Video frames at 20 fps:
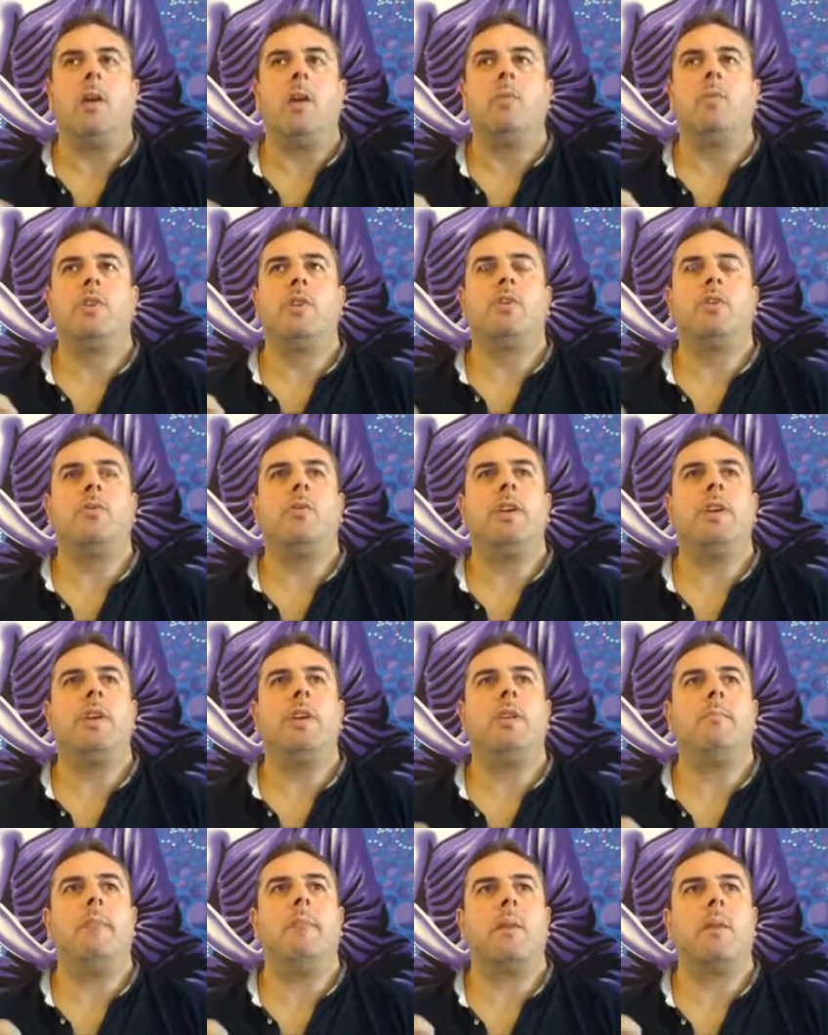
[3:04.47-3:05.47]
We're
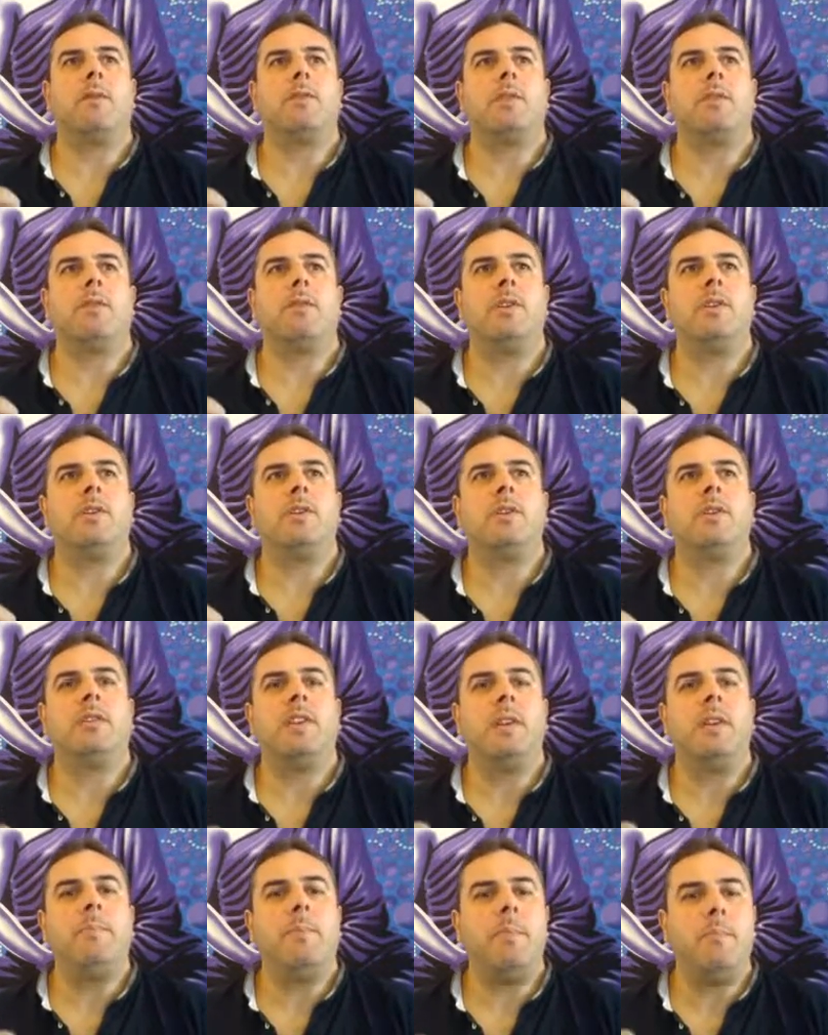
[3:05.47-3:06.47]
talking about there is
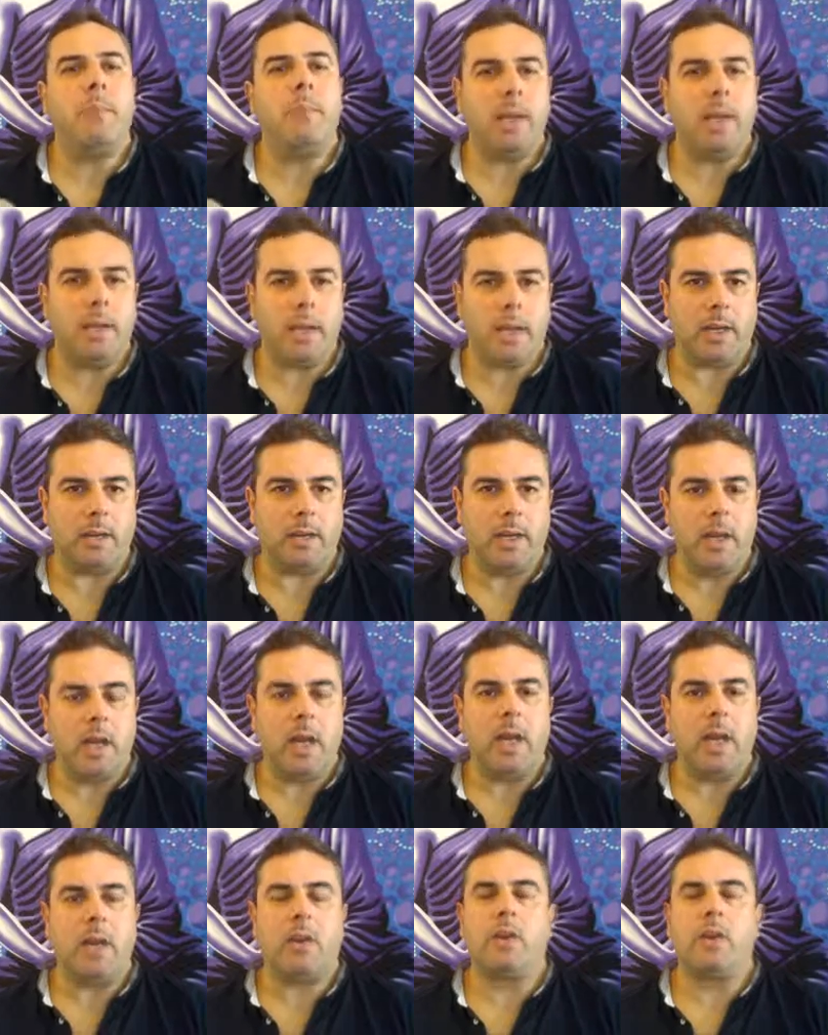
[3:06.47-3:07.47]
deeper meaning.
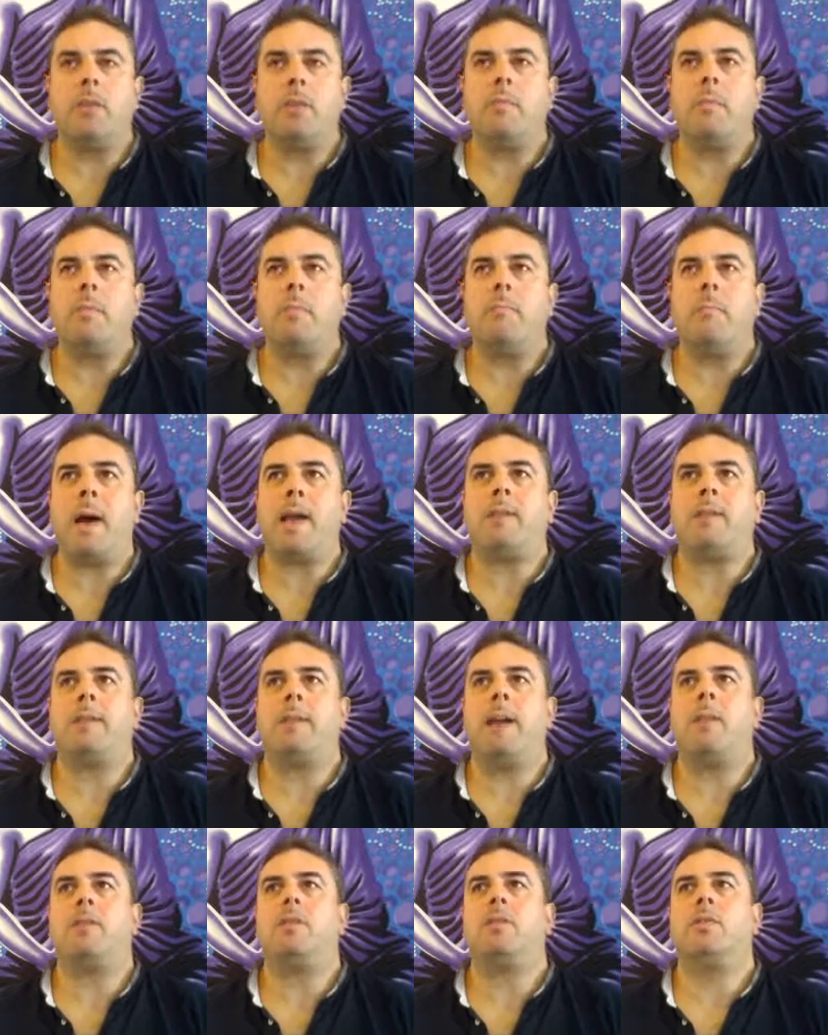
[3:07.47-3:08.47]
It could have been passed
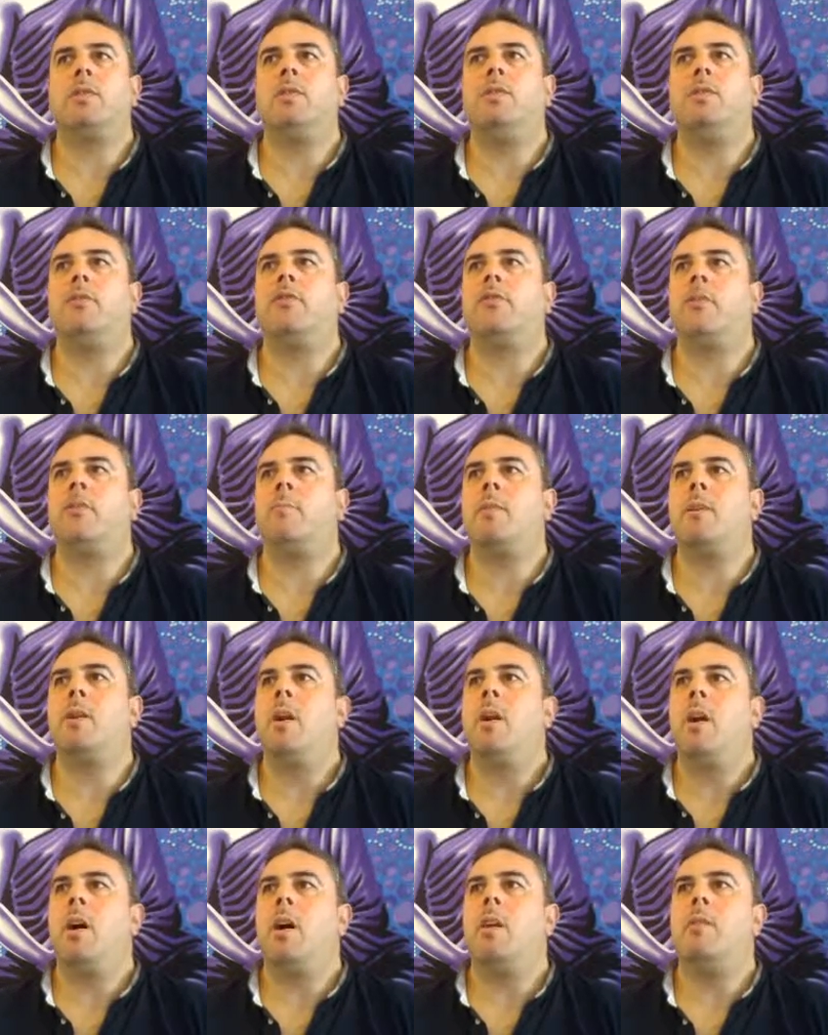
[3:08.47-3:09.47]
down to you from a,
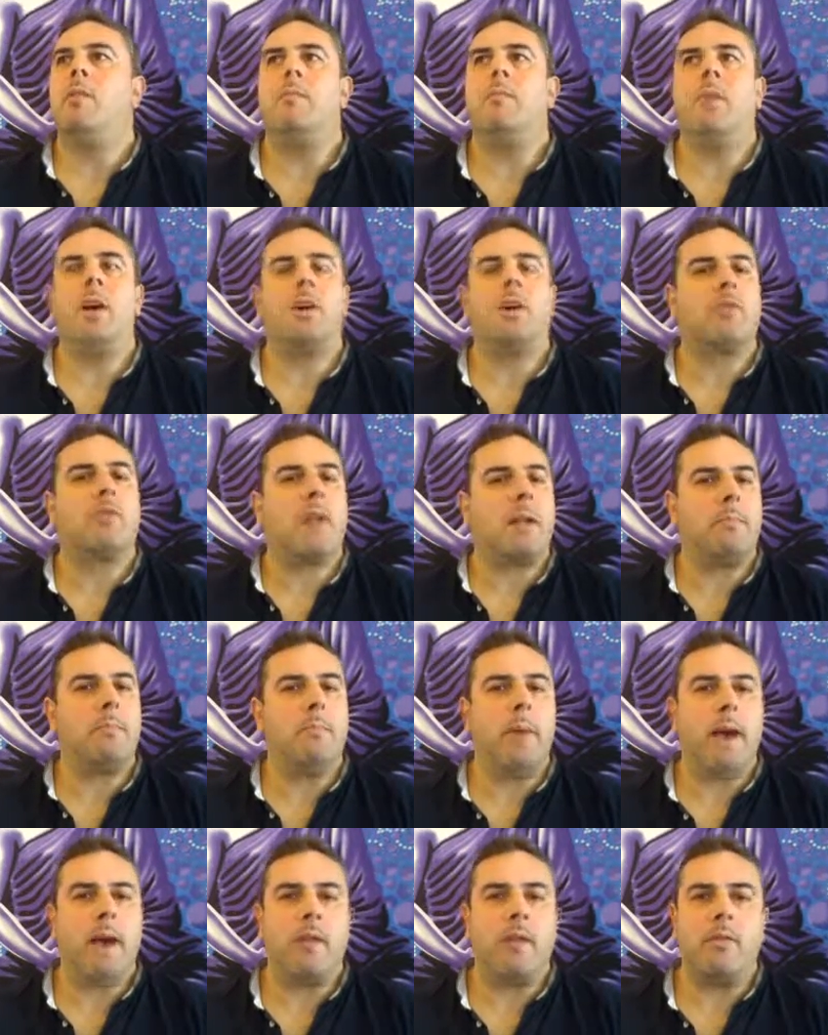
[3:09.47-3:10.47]
um, a
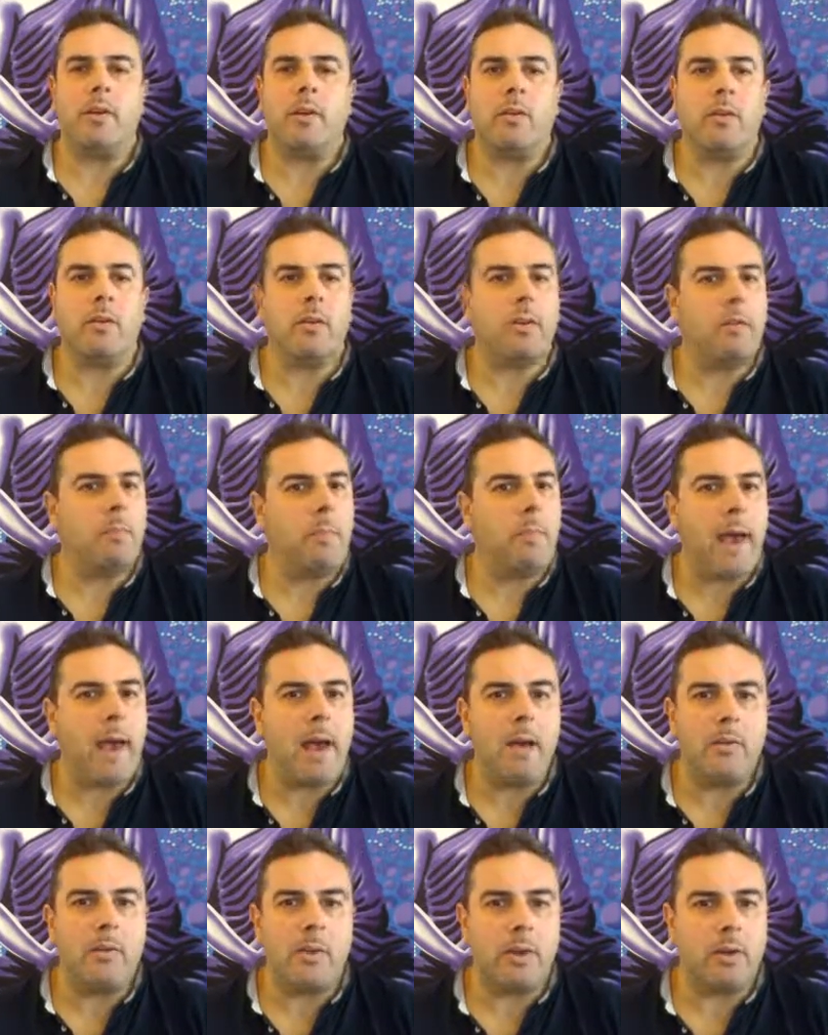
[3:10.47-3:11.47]
grandparent or a
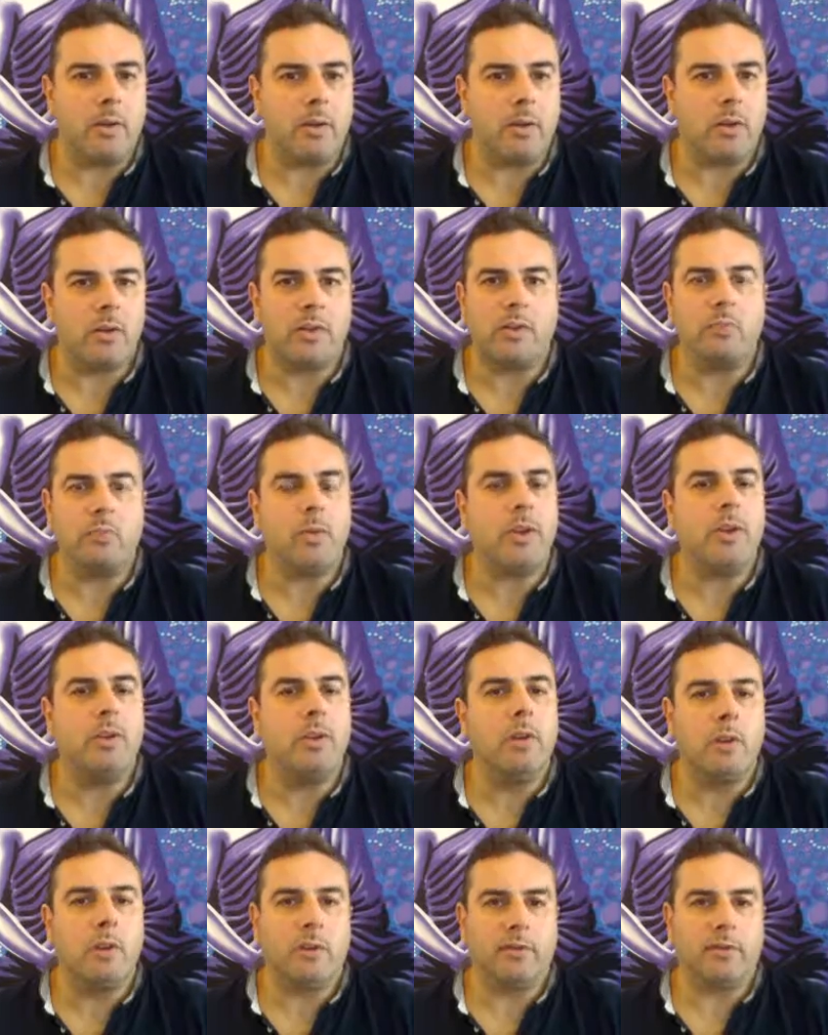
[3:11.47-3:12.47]
parent or someone you
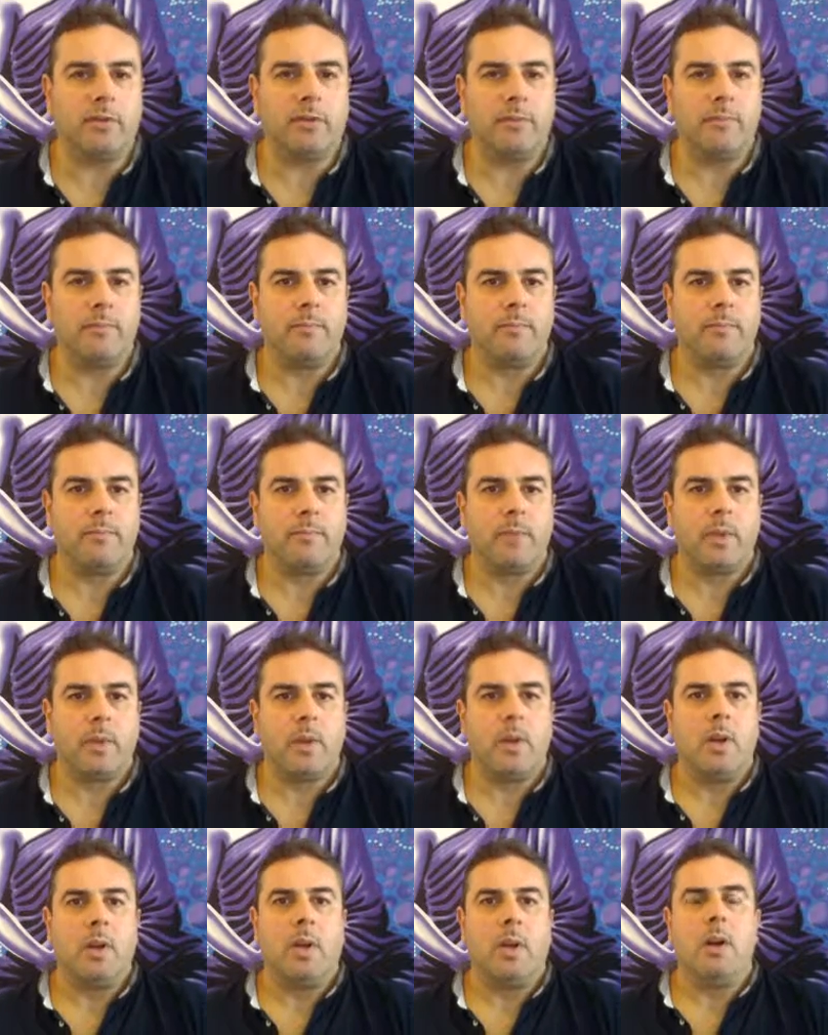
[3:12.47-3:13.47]
love.
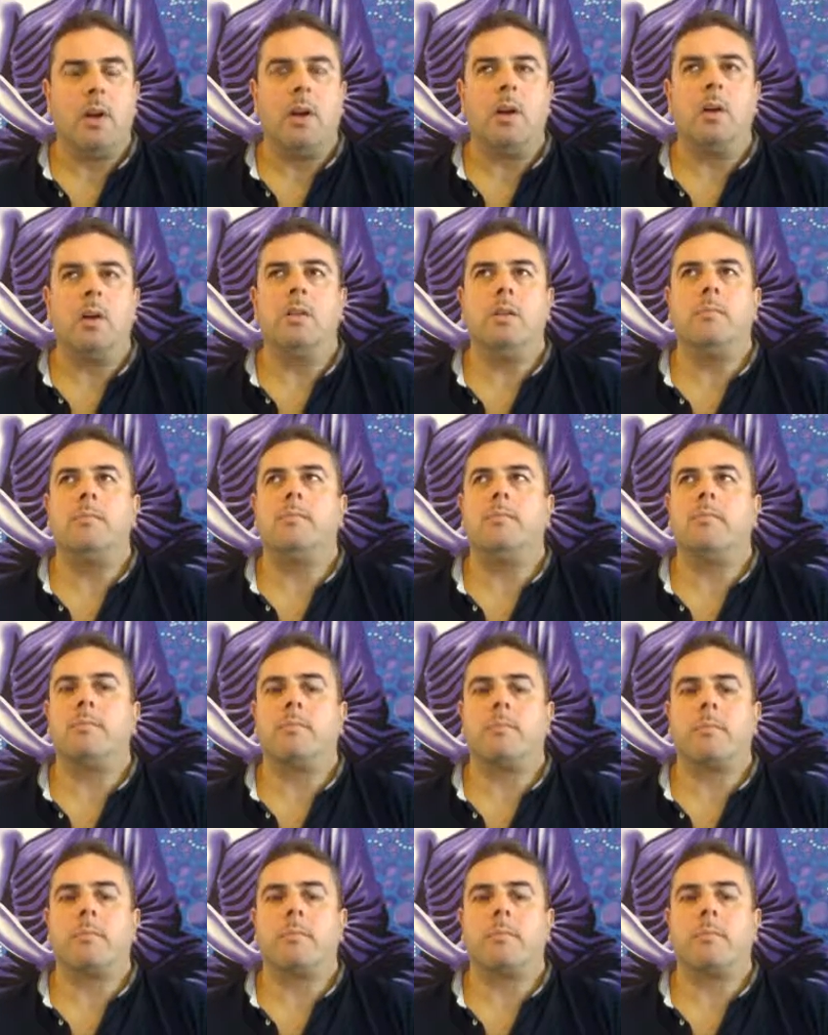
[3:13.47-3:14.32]
Um,